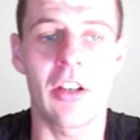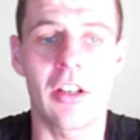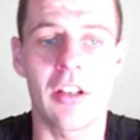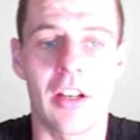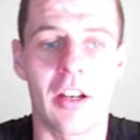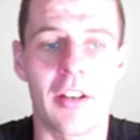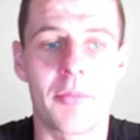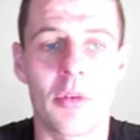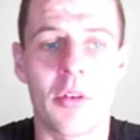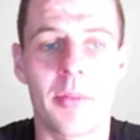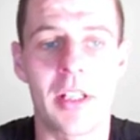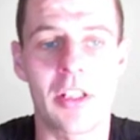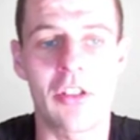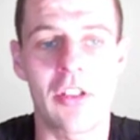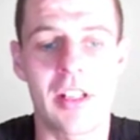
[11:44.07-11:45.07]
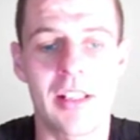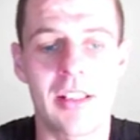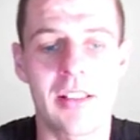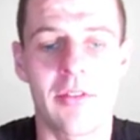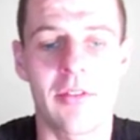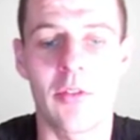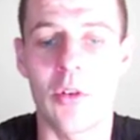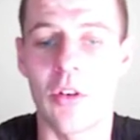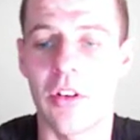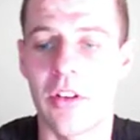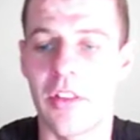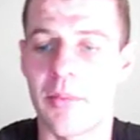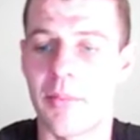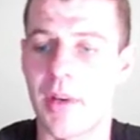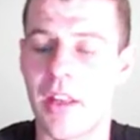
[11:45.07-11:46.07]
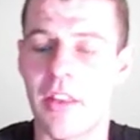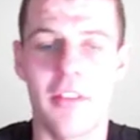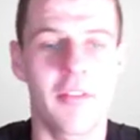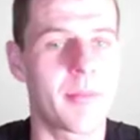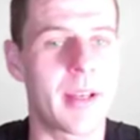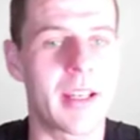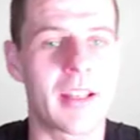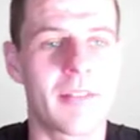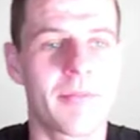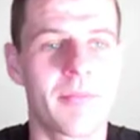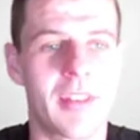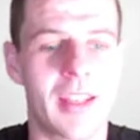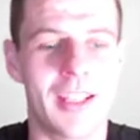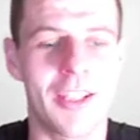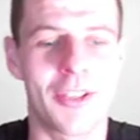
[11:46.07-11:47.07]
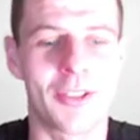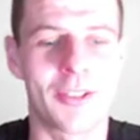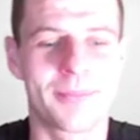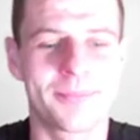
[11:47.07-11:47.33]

I bought my shares for the month of May. Thank you.